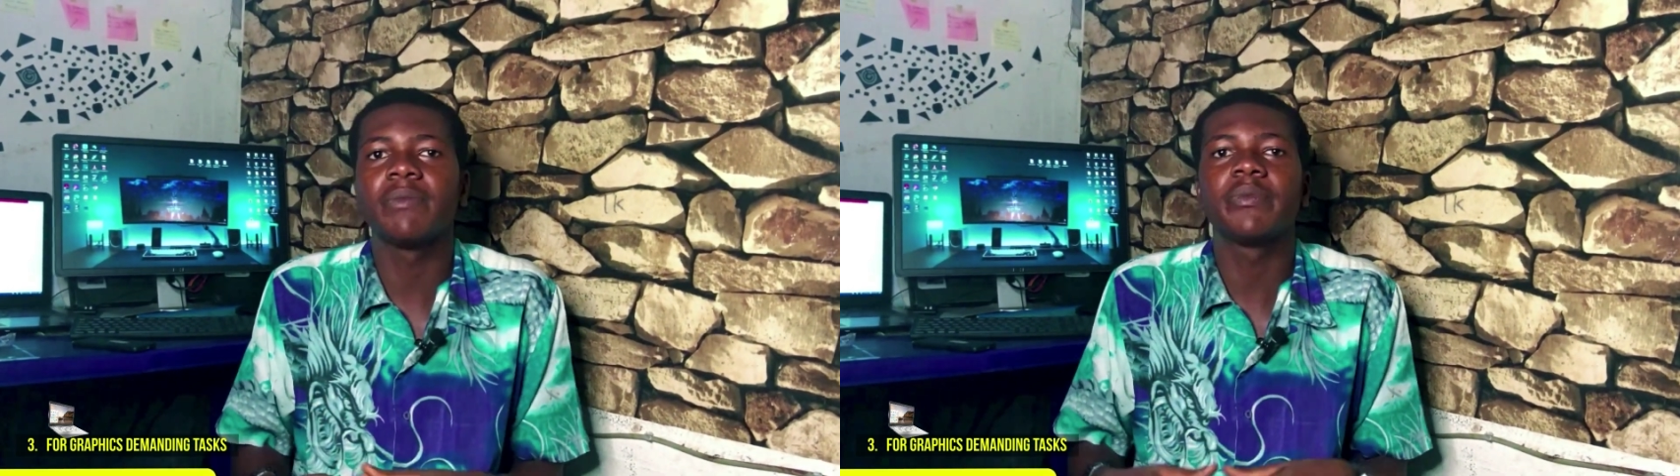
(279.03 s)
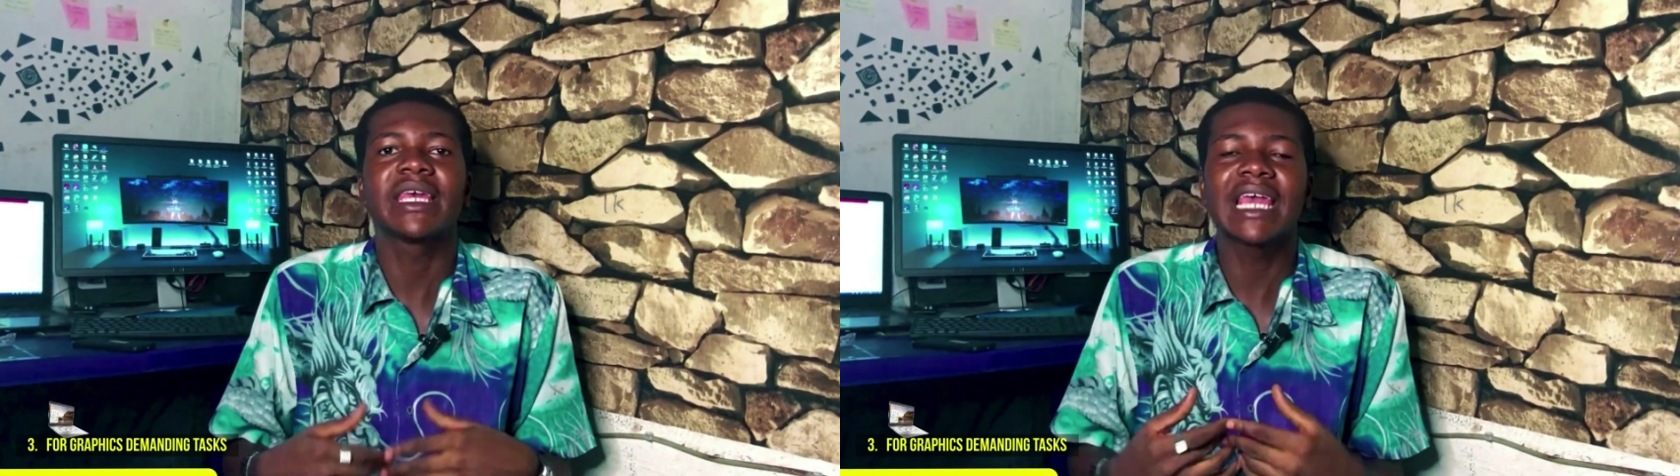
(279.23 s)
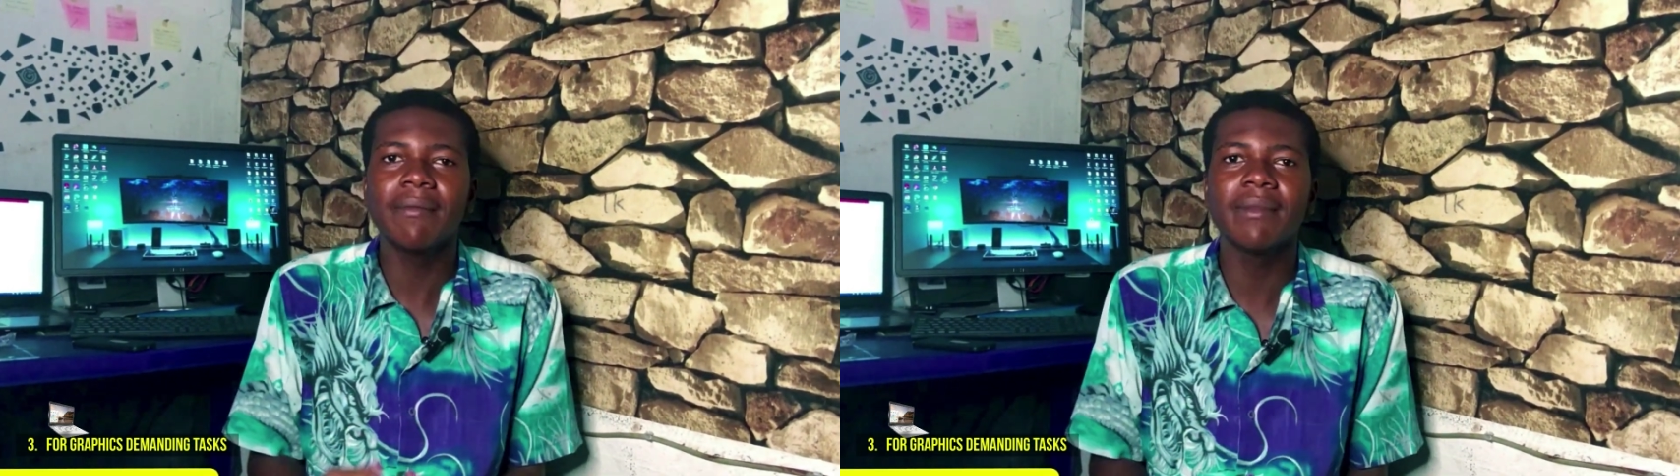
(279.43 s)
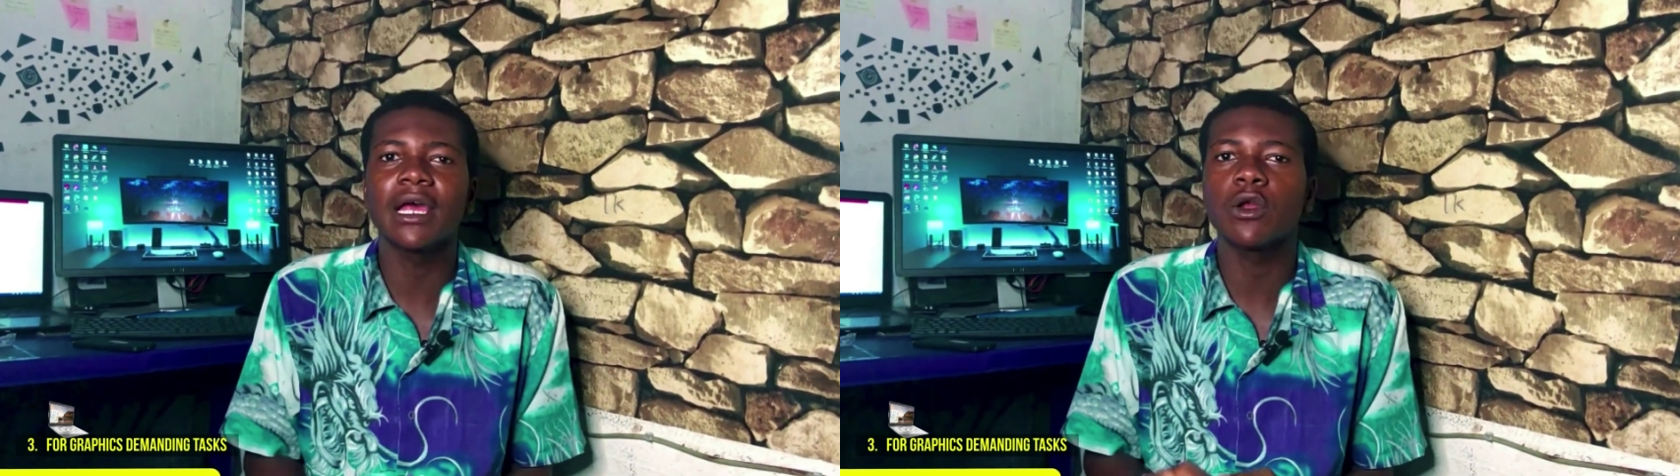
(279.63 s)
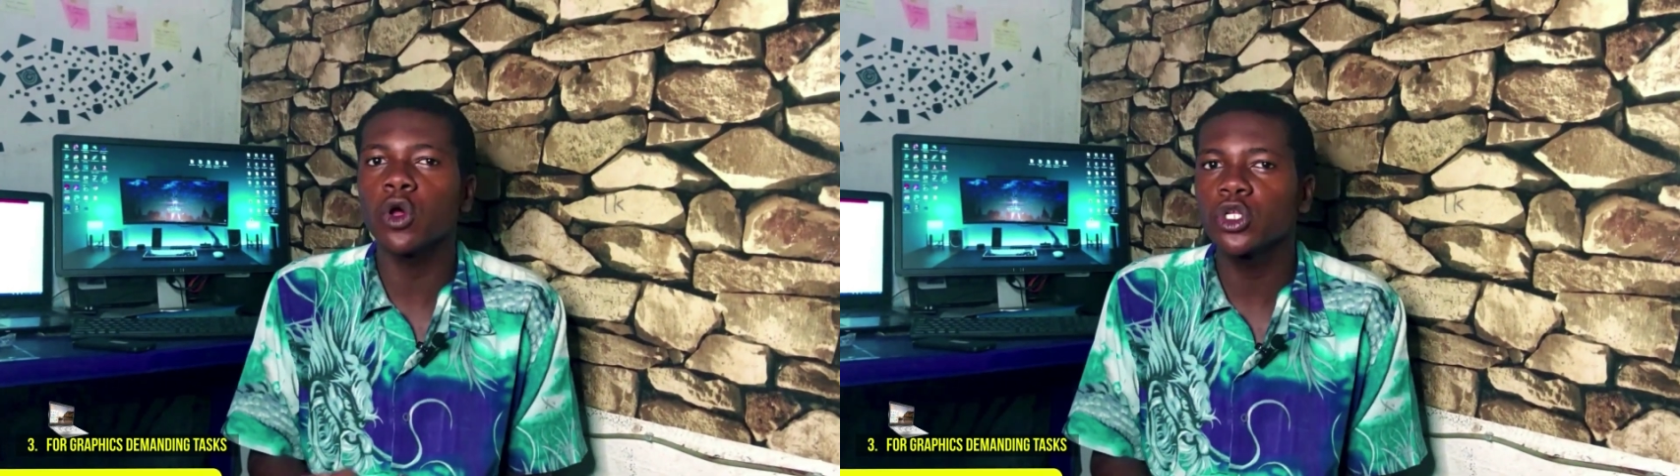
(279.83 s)
it became
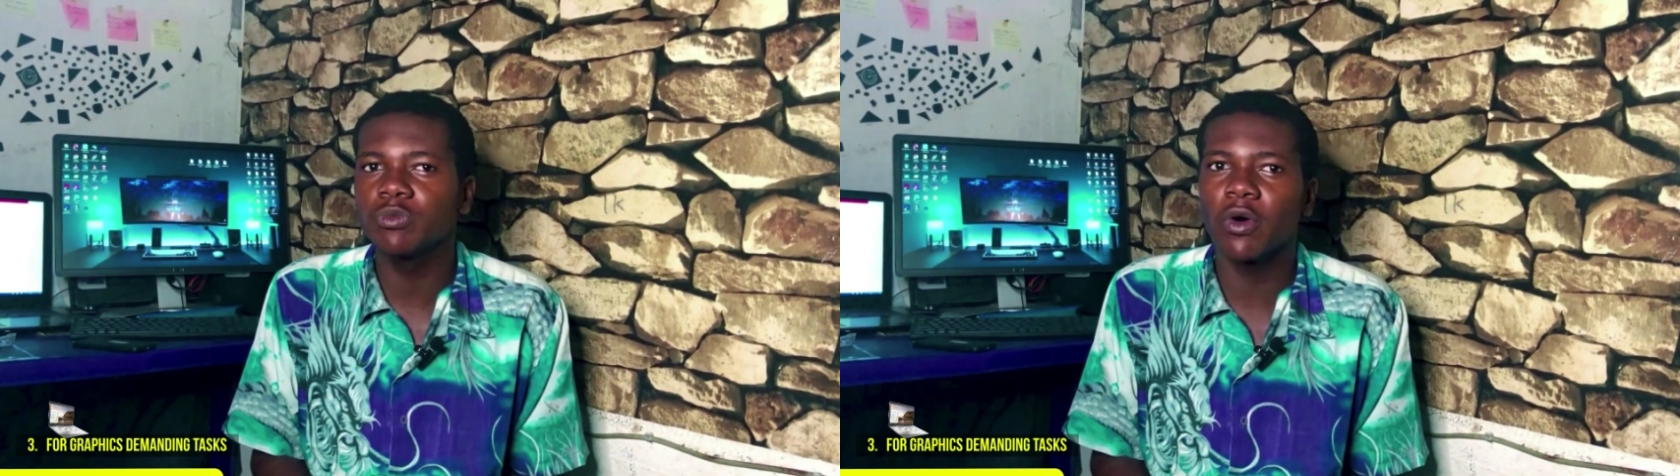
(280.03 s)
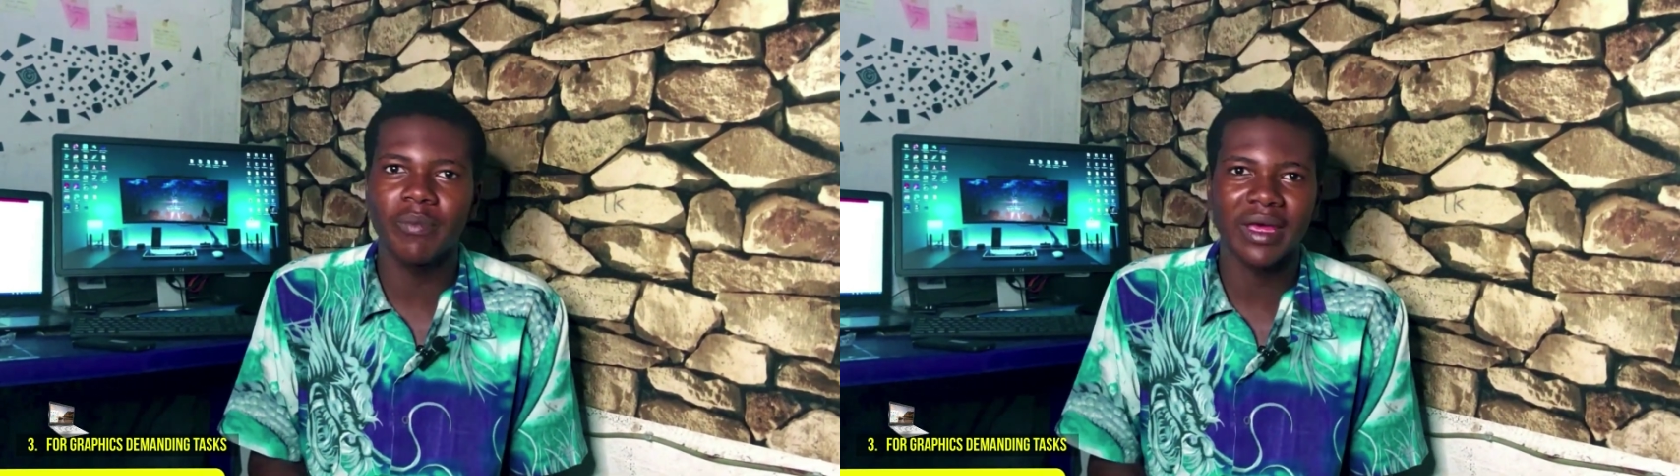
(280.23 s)
a lot more